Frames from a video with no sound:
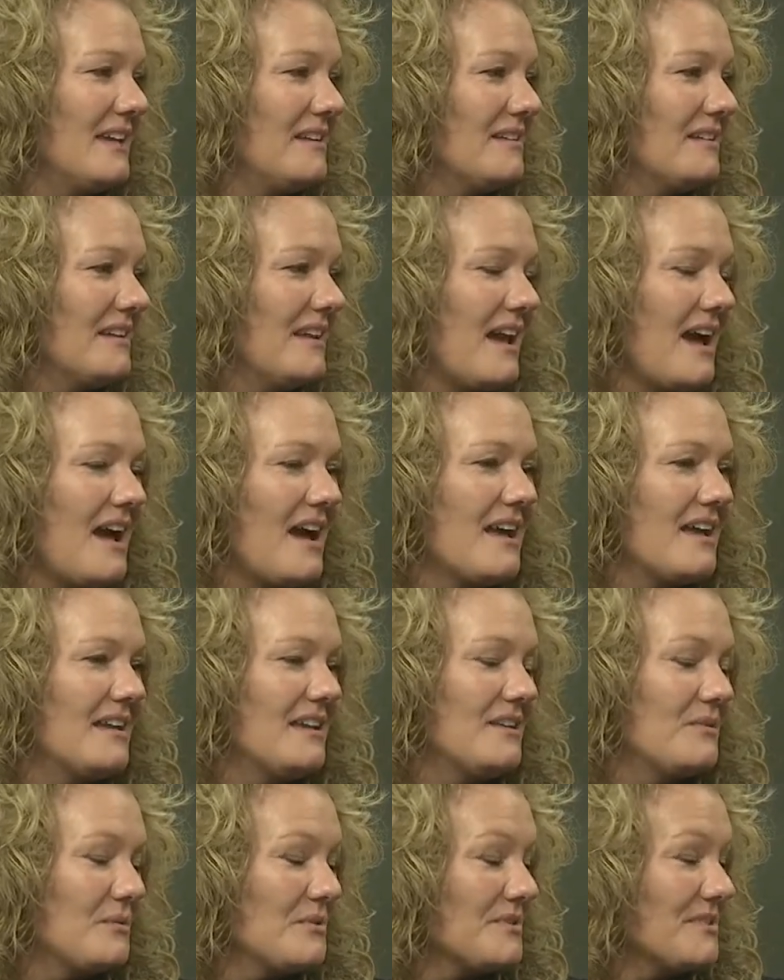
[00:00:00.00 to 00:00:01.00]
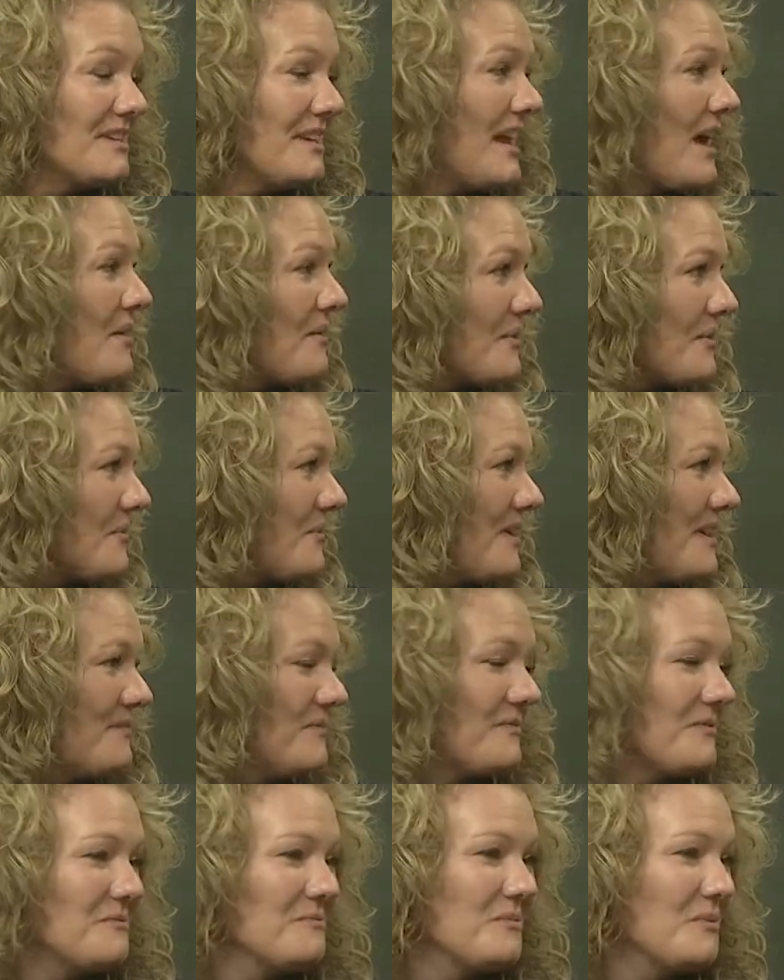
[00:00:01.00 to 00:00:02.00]
And it was an hour away
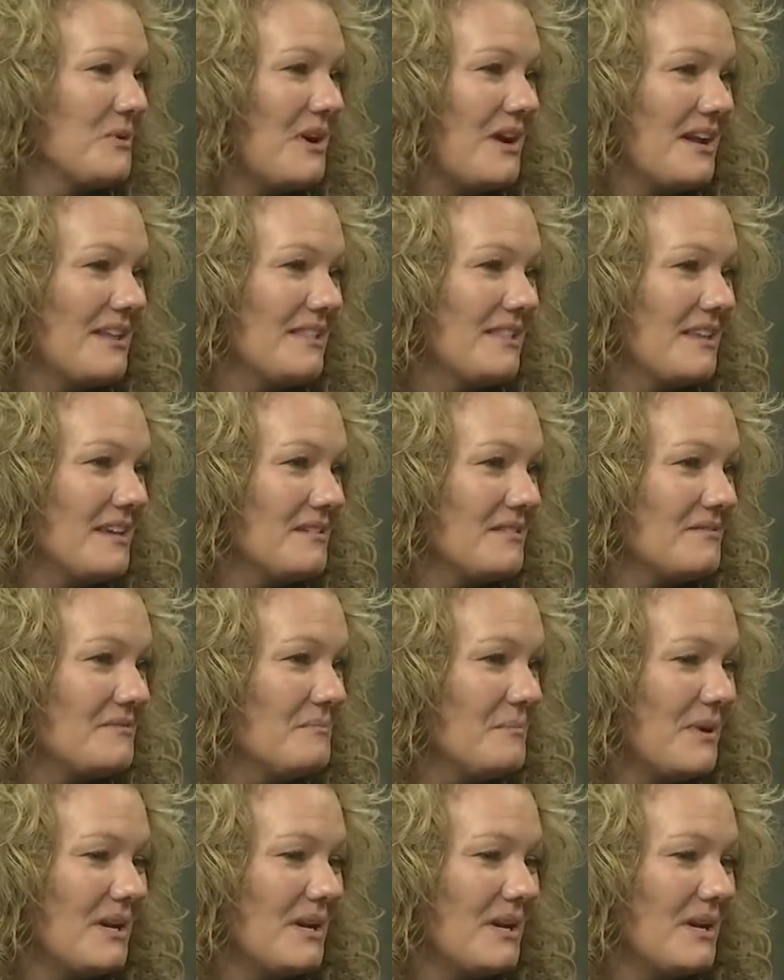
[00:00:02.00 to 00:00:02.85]
from where I live,